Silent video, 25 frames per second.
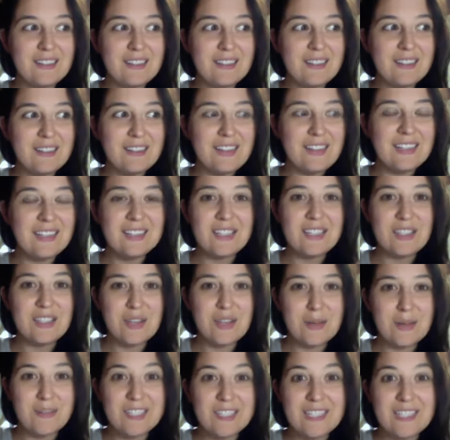not
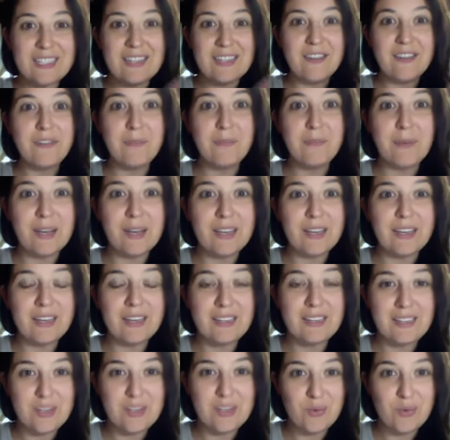suggestive, but
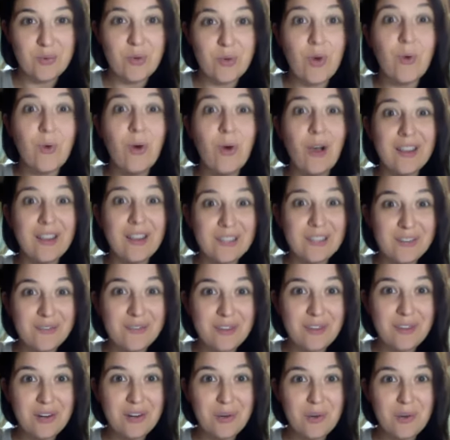you go under
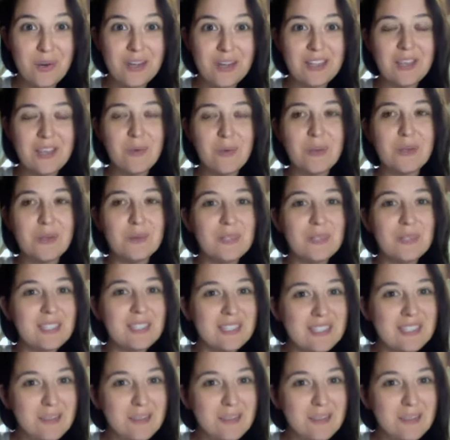very quickly when you listen to